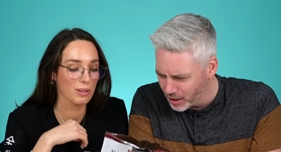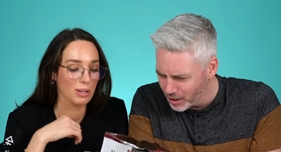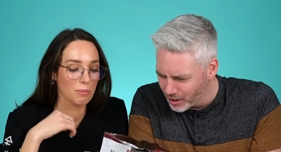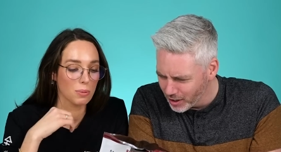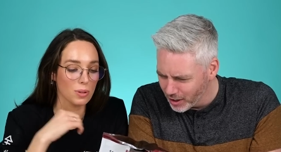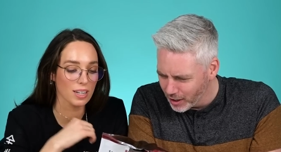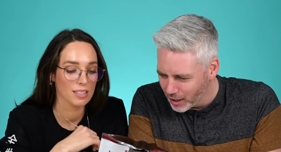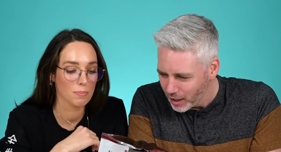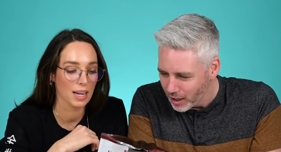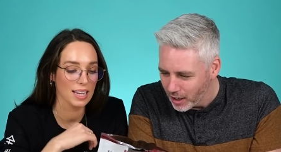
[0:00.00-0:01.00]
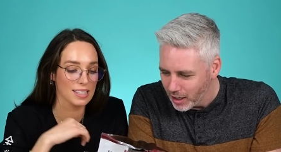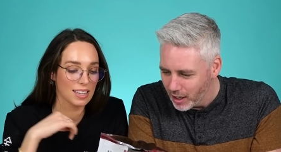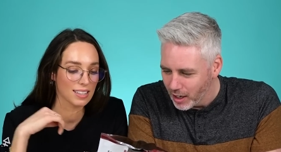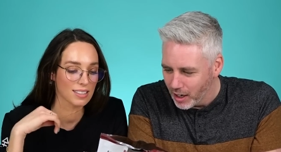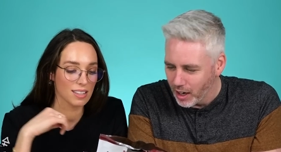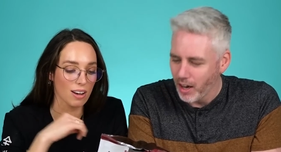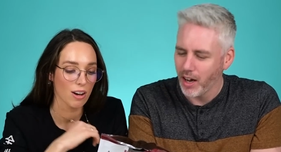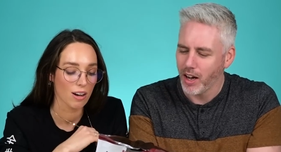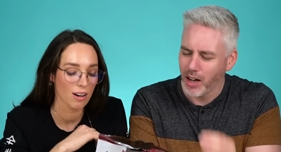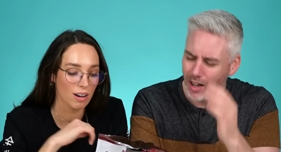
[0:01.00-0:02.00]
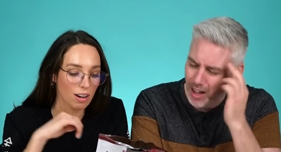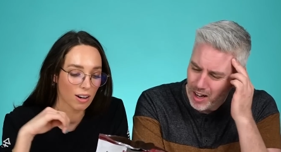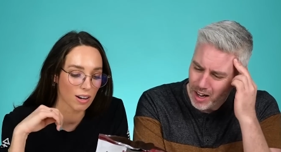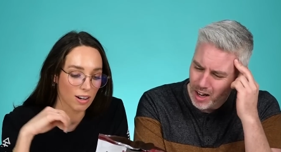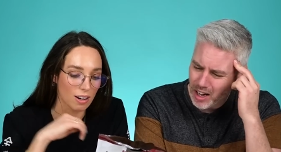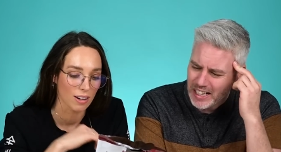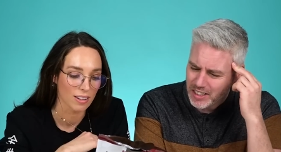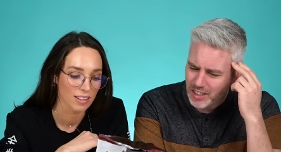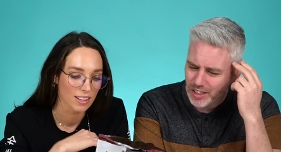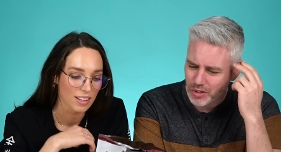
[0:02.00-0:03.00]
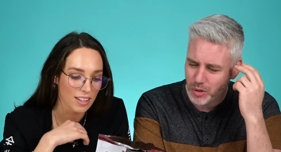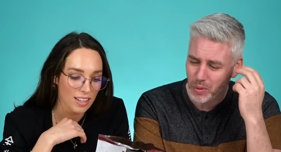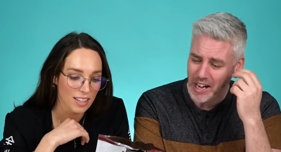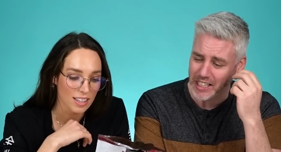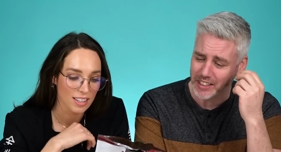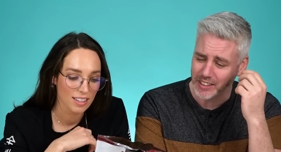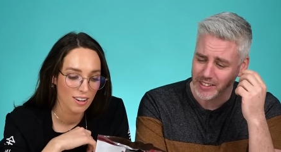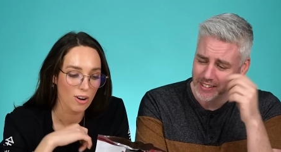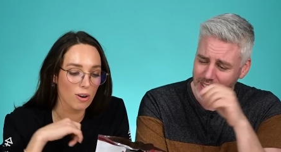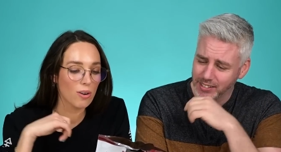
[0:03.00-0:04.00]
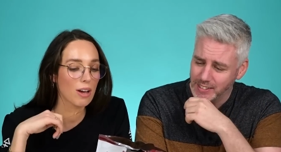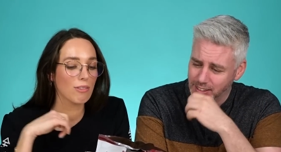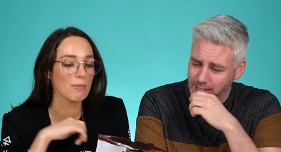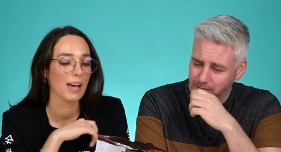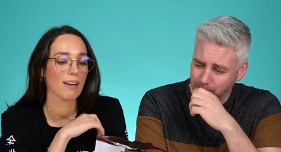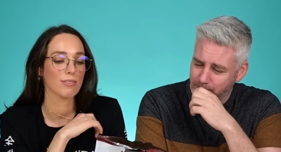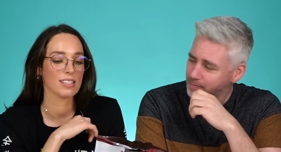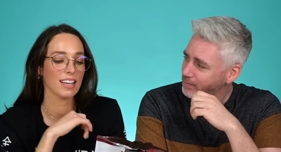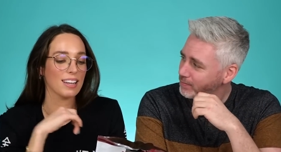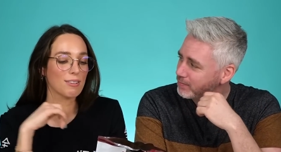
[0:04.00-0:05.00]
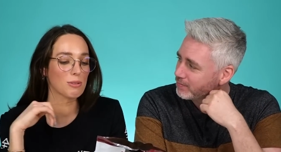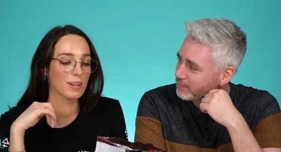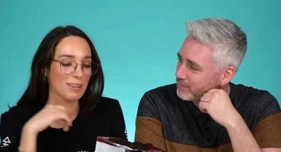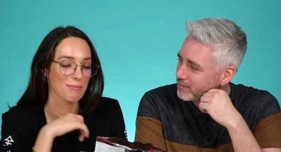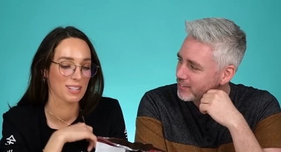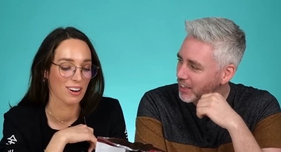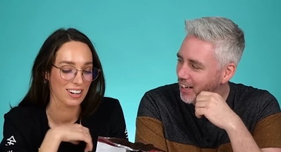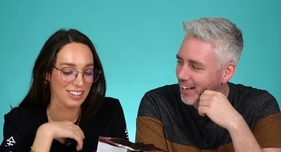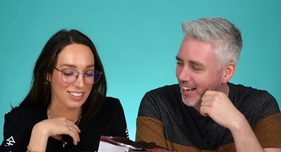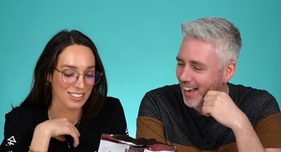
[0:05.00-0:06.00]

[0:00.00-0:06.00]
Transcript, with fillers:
Speaker 1: Growing up poor had his blessings. Aww. Oh, that's so sweet. Oh, I feel bad for saying he looked weird. I'm sorry, Uncle